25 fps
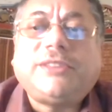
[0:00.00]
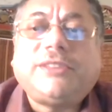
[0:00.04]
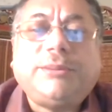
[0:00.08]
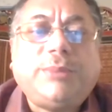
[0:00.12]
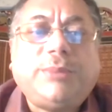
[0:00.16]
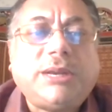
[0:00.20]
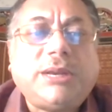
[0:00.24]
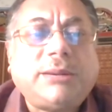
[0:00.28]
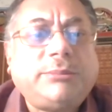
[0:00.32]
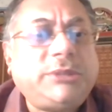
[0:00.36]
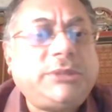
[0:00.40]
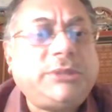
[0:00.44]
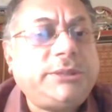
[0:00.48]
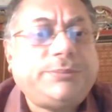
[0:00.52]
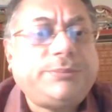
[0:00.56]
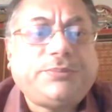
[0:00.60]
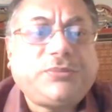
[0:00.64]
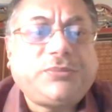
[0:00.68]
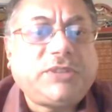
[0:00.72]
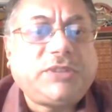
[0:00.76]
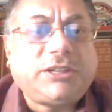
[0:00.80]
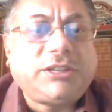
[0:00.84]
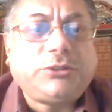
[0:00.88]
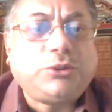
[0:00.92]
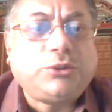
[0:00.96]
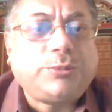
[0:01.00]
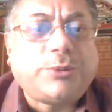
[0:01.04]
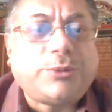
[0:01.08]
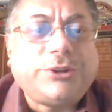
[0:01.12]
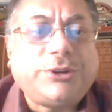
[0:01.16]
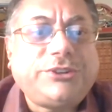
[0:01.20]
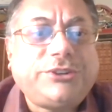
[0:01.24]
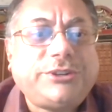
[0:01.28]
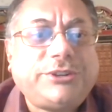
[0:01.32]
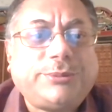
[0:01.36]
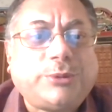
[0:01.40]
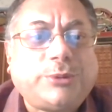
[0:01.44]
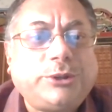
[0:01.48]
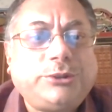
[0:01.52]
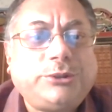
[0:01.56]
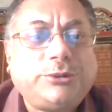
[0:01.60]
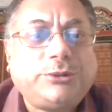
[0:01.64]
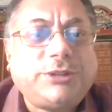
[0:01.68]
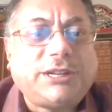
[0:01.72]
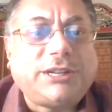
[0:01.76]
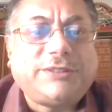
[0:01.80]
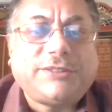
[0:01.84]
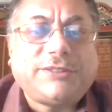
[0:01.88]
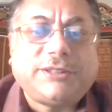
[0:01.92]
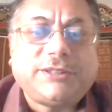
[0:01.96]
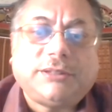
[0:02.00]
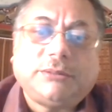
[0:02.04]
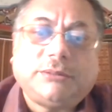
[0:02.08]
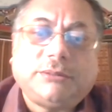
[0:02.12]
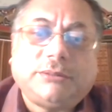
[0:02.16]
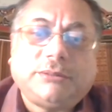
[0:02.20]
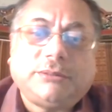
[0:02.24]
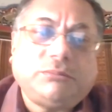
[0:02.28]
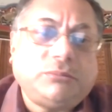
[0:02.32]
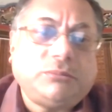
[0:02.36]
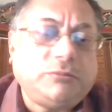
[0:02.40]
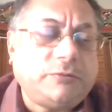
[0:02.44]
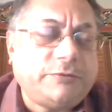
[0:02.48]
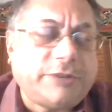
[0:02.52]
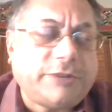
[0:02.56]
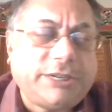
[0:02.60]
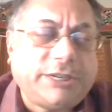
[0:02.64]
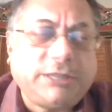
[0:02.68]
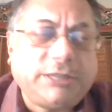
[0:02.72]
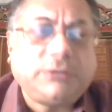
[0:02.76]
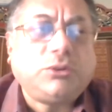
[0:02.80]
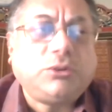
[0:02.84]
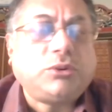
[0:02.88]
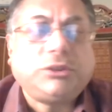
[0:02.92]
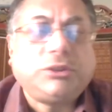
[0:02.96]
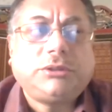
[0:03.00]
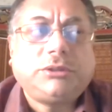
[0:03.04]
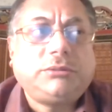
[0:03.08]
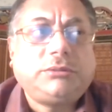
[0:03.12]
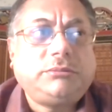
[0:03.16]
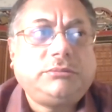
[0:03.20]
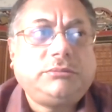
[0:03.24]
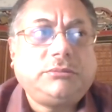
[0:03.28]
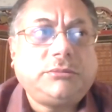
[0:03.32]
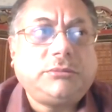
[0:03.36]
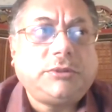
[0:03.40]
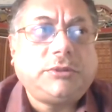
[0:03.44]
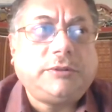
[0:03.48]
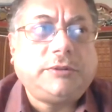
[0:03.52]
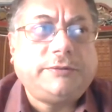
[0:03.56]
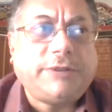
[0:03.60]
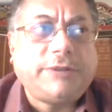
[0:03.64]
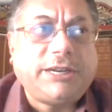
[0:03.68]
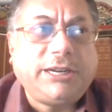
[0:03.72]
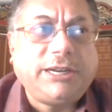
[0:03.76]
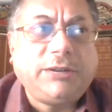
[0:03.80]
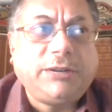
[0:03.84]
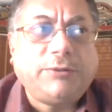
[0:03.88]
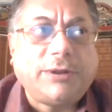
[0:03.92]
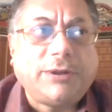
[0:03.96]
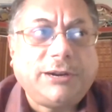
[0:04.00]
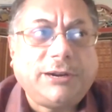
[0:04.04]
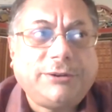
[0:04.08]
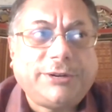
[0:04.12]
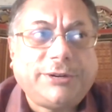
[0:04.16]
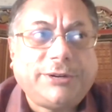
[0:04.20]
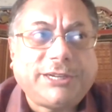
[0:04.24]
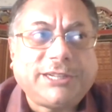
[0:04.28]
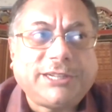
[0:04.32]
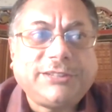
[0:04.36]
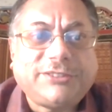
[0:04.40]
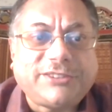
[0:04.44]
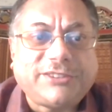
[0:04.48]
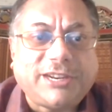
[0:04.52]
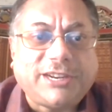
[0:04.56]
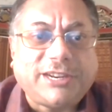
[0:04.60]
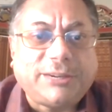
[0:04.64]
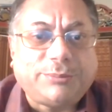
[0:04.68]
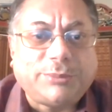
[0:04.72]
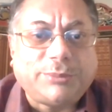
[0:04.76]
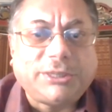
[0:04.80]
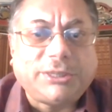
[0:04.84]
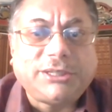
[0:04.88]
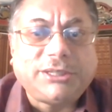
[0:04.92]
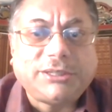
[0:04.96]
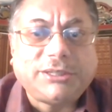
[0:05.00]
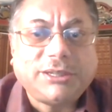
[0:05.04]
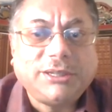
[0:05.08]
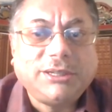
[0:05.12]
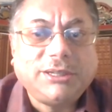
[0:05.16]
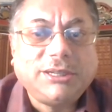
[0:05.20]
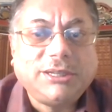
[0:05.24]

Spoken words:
CBME, the 2.3.2, that's a very good, very well-written statement.